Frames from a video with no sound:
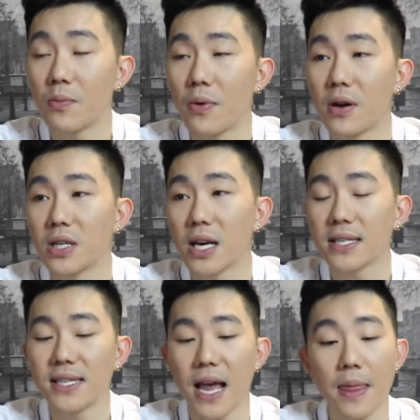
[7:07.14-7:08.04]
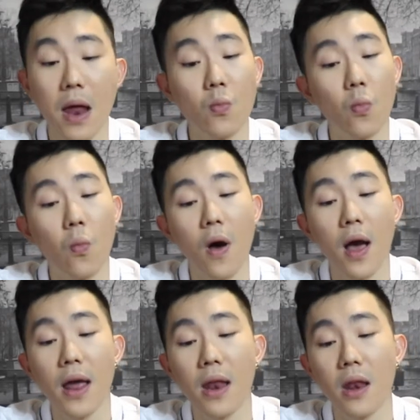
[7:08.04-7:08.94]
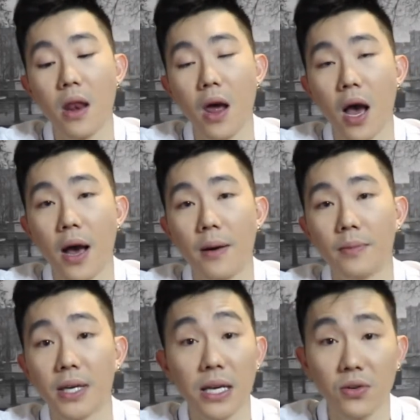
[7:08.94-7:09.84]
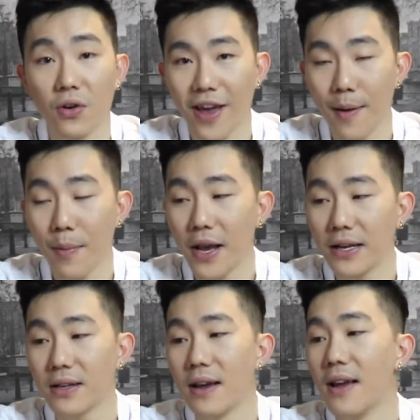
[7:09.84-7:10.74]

projects and then one um, Kickstarter campaign.